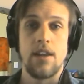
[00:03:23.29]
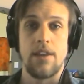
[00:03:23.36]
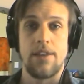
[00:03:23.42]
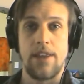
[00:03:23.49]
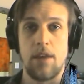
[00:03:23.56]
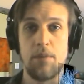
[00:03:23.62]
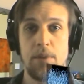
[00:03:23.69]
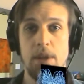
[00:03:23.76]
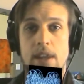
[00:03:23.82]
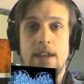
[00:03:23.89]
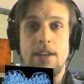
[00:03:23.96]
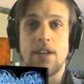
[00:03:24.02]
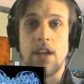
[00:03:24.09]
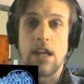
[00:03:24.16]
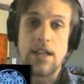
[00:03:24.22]
The ability
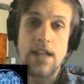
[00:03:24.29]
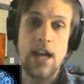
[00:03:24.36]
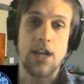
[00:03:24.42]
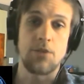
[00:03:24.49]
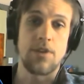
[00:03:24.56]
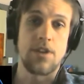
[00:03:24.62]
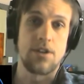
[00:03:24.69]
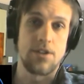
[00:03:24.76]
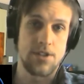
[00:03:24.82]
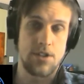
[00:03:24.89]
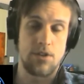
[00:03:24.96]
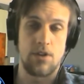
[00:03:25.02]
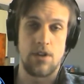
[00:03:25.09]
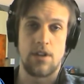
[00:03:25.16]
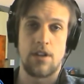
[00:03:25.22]
to connect with your
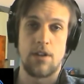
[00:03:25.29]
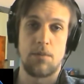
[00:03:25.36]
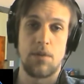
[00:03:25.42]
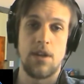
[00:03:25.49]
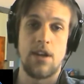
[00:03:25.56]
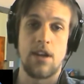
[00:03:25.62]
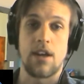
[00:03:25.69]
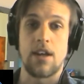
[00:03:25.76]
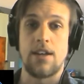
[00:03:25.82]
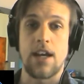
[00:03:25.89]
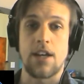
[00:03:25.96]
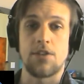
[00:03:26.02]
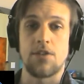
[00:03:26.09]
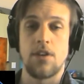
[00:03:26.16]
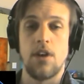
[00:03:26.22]
student, the ability to
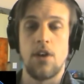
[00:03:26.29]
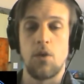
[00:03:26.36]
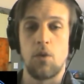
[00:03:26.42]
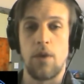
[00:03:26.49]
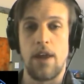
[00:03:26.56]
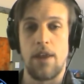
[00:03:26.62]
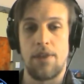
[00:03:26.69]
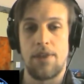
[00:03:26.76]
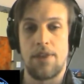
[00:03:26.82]
connect with